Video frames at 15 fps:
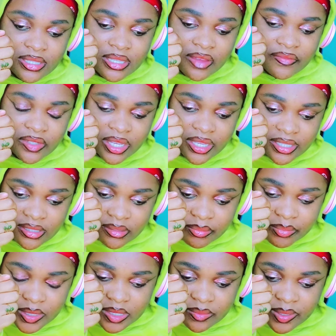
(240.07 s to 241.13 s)
is after his
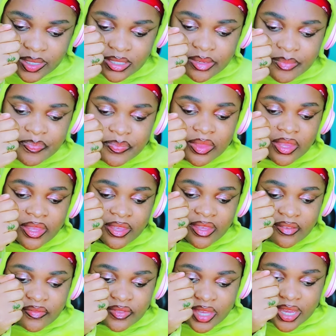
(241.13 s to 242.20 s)
impeachment.
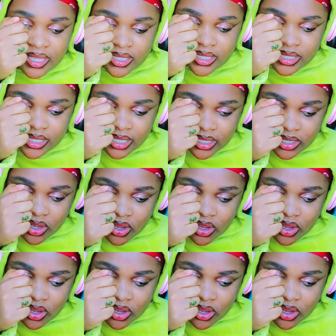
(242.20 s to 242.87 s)
Give thanks in